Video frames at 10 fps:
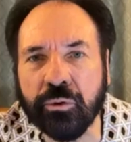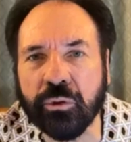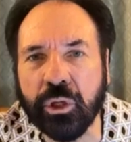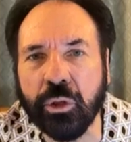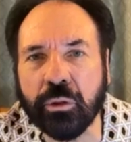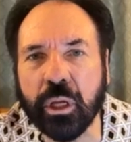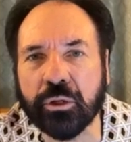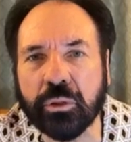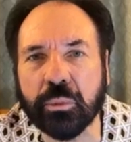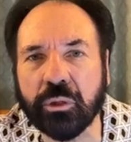truth, New
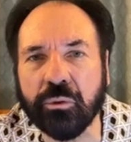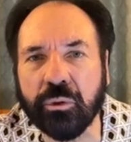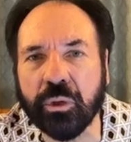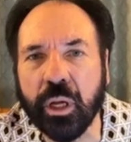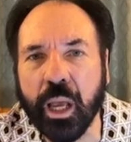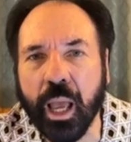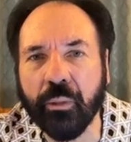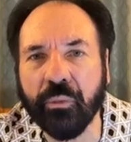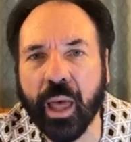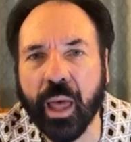Testament truth,
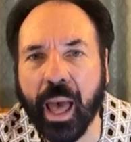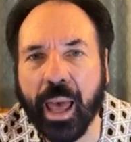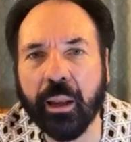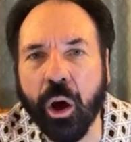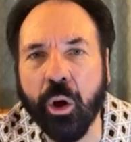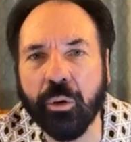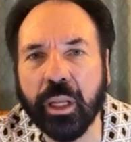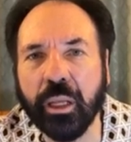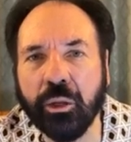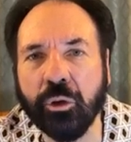and
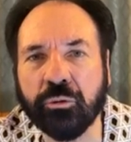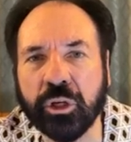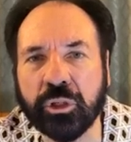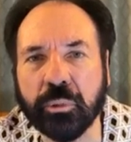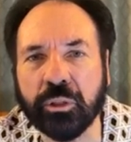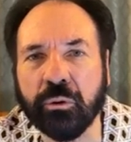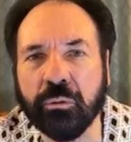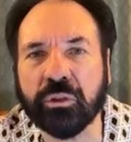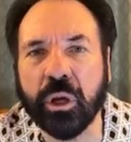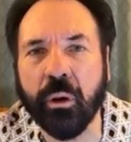only New Testament
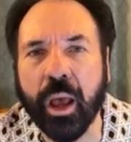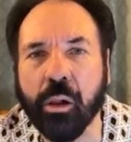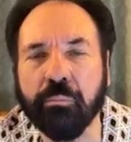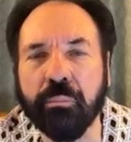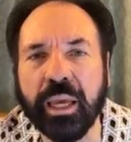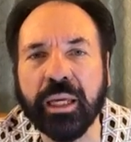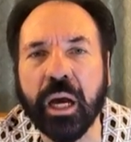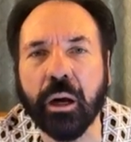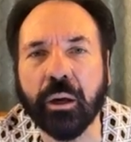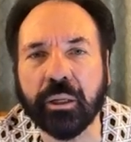truth, so help
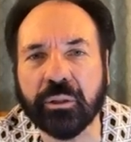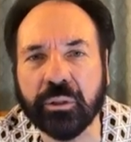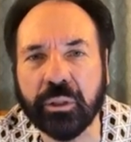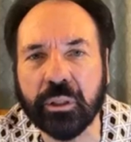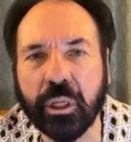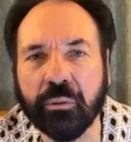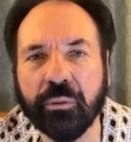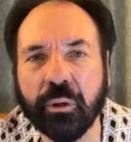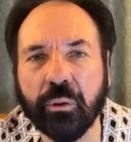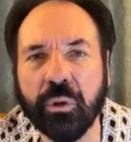me God.
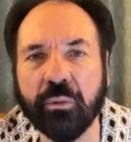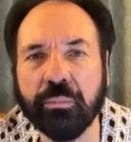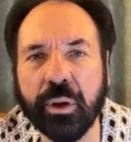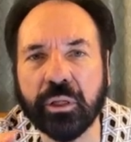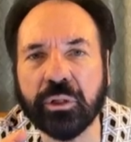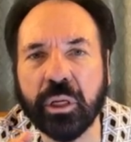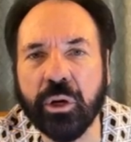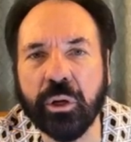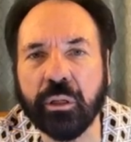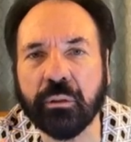We have preached
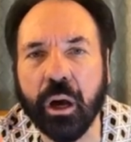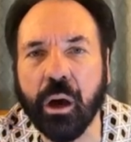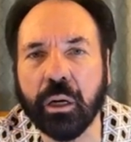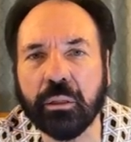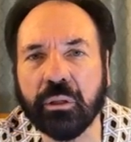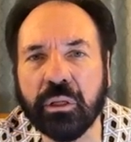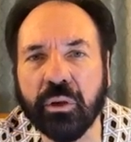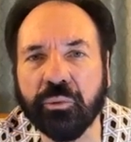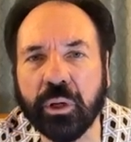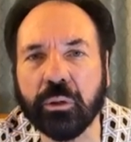the good, the hard,
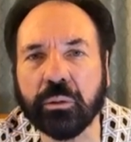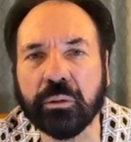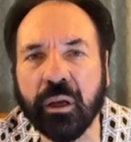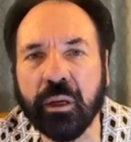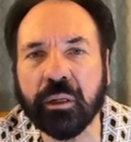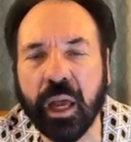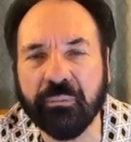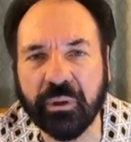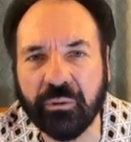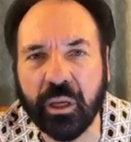the difficult,
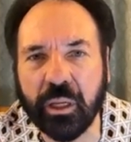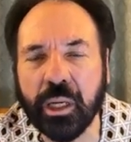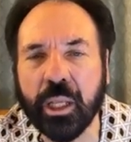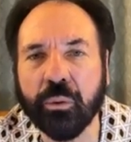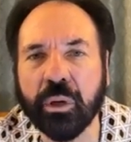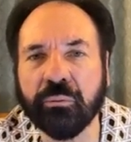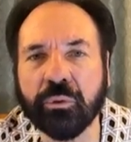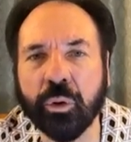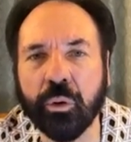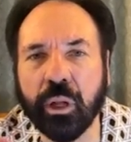everything.
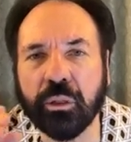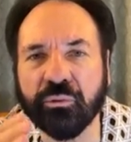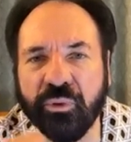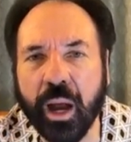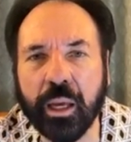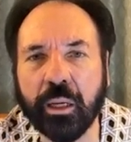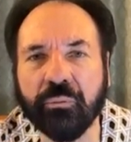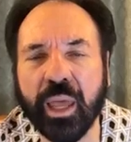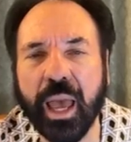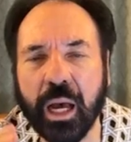We have taught on the
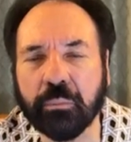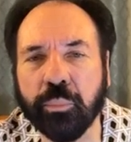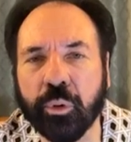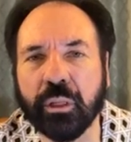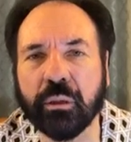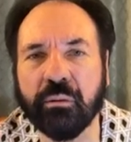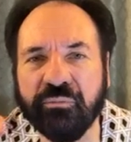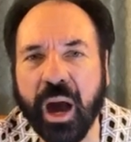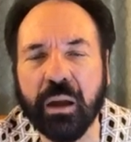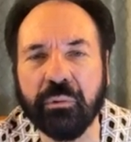fire, the outpouring,
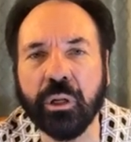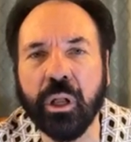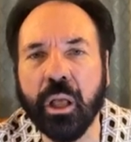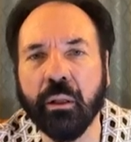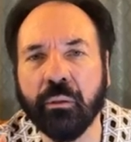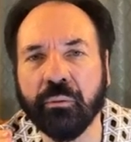the revival,